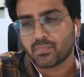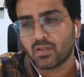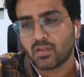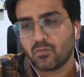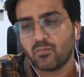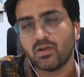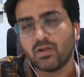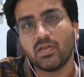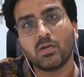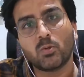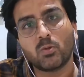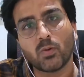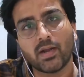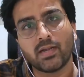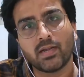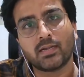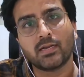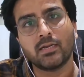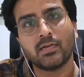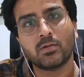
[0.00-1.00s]
willing to
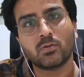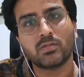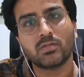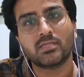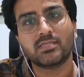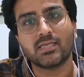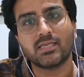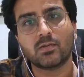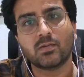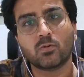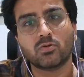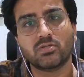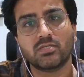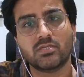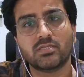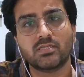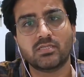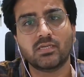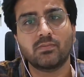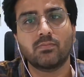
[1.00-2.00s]
enter into this
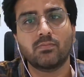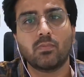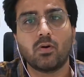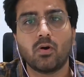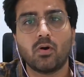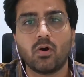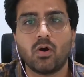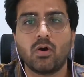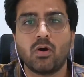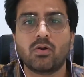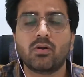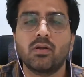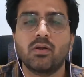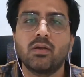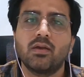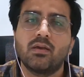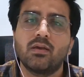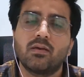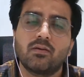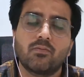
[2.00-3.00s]
ecosystem, or
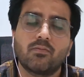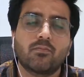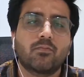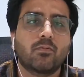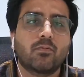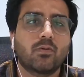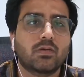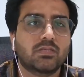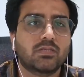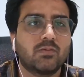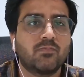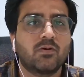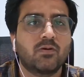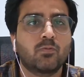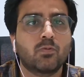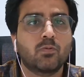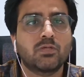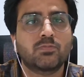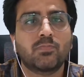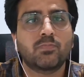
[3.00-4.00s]
someone
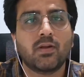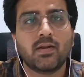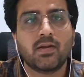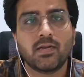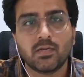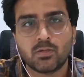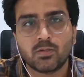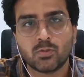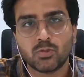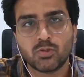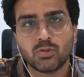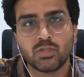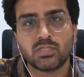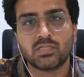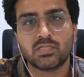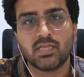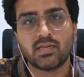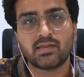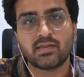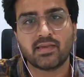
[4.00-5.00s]
who is planning to switch
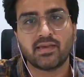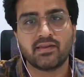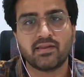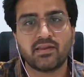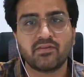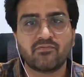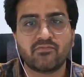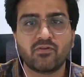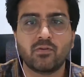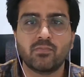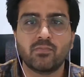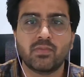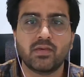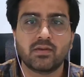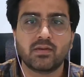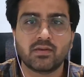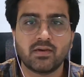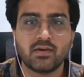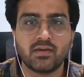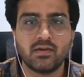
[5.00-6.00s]
their career from their
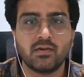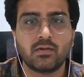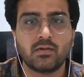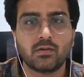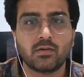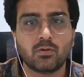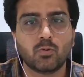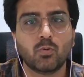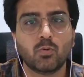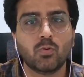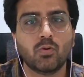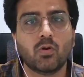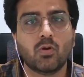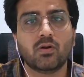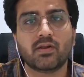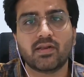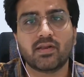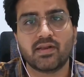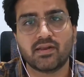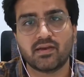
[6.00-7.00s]
current role
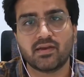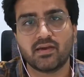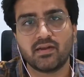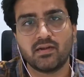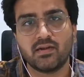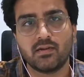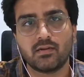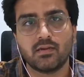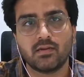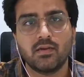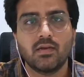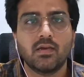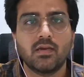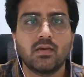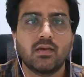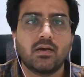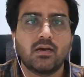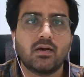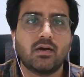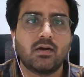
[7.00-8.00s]
or current
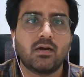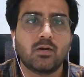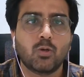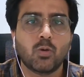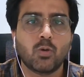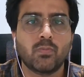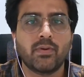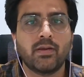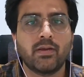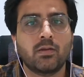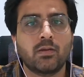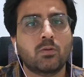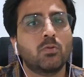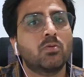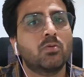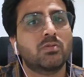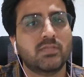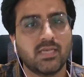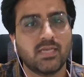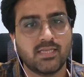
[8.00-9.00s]
domain to
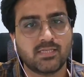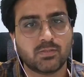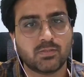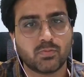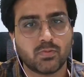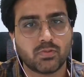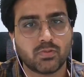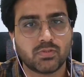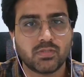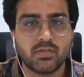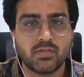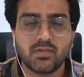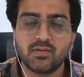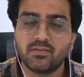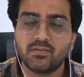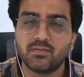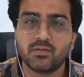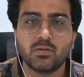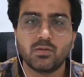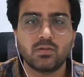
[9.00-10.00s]
Salesforce.
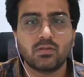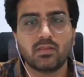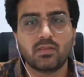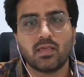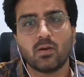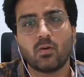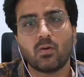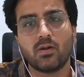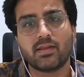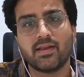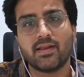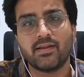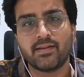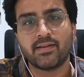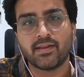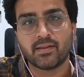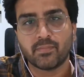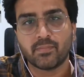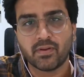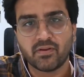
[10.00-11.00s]
They all can
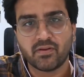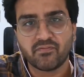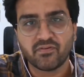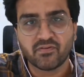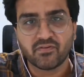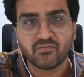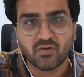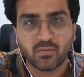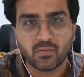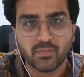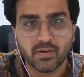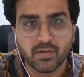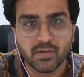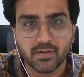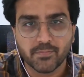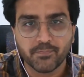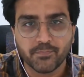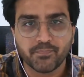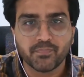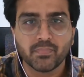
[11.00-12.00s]
take benefit from it.
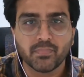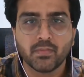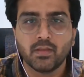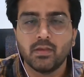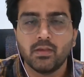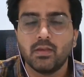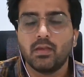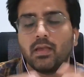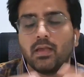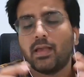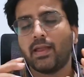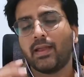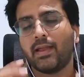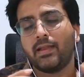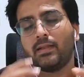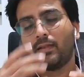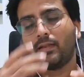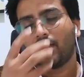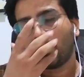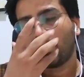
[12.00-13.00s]

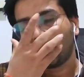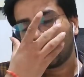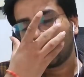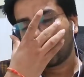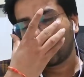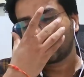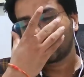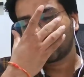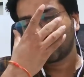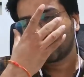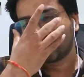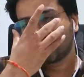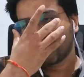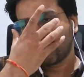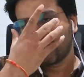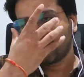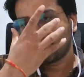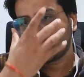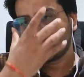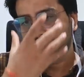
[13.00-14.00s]
And as I
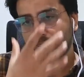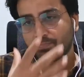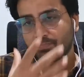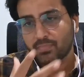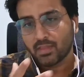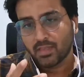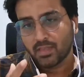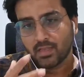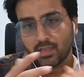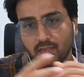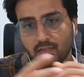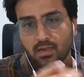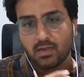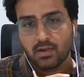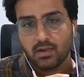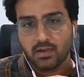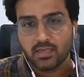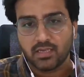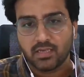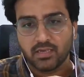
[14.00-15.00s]
said,
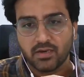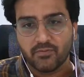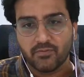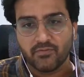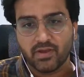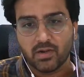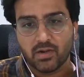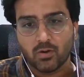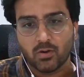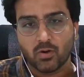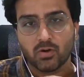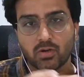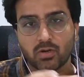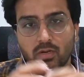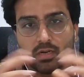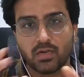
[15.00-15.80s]
here we are not